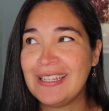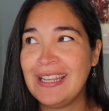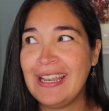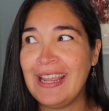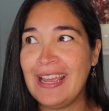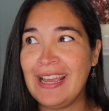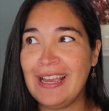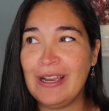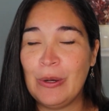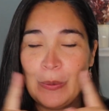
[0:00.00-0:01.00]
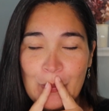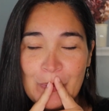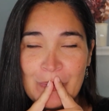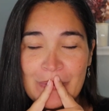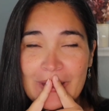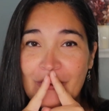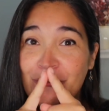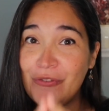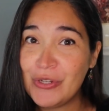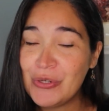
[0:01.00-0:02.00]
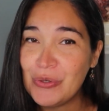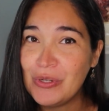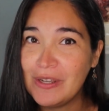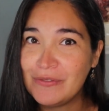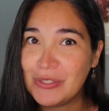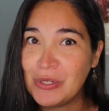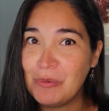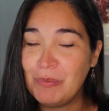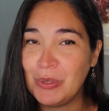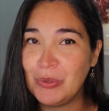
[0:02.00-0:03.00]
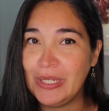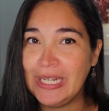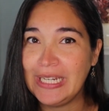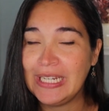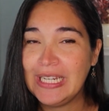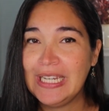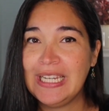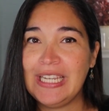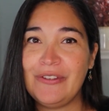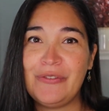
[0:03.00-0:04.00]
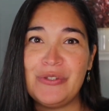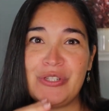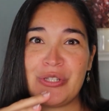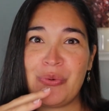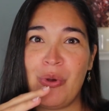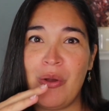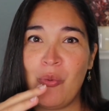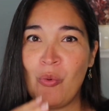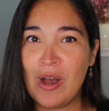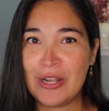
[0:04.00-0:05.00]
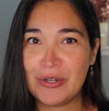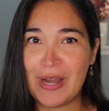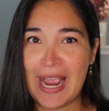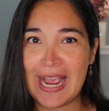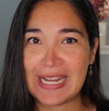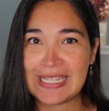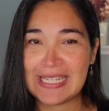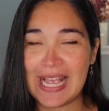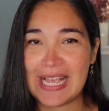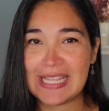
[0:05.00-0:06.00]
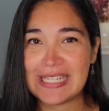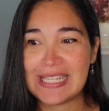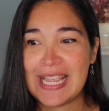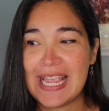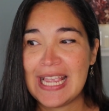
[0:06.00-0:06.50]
Now, if you love to go boating, if you just want water access,